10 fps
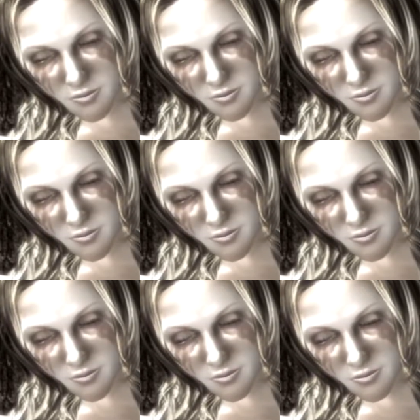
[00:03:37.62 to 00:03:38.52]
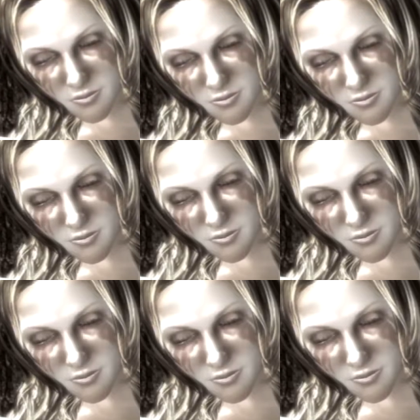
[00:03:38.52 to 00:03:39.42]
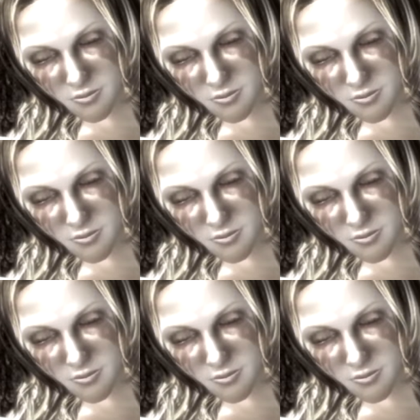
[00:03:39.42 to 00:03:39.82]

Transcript: (no one is talking)